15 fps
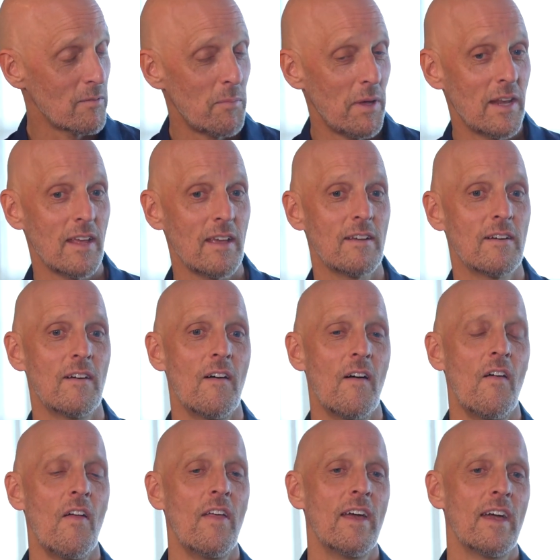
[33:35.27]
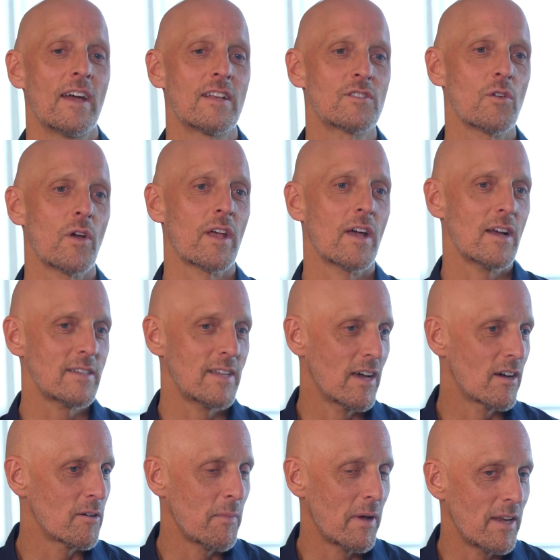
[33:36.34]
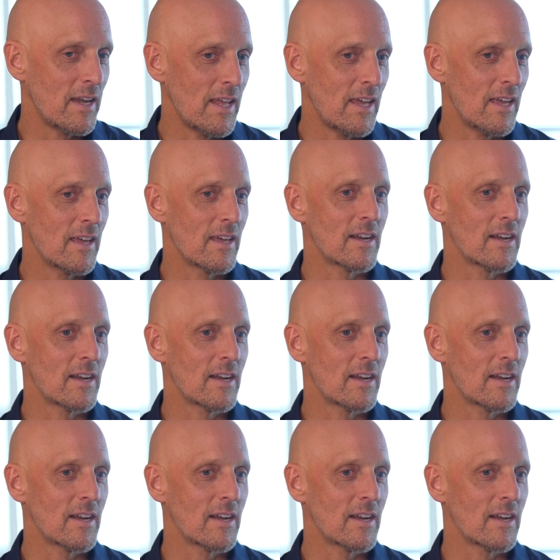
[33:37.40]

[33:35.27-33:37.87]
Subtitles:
penny. And so I got down on my knee